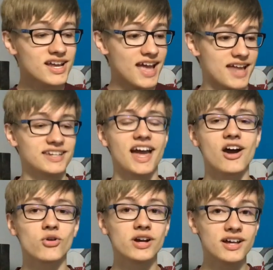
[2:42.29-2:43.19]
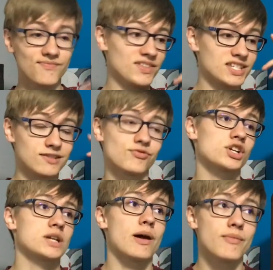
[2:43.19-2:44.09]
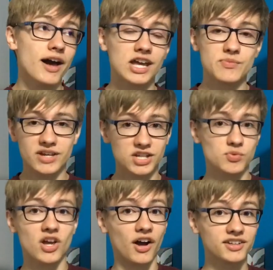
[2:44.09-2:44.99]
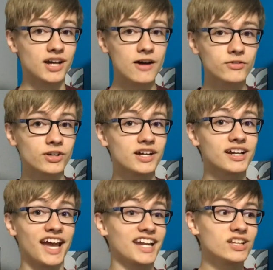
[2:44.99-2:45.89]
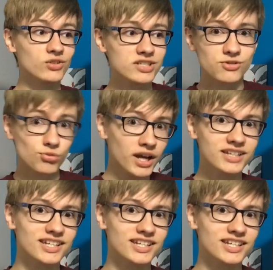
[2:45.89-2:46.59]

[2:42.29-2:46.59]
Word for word: and now, this is fresh on my mind because we got the cover, and it looks great.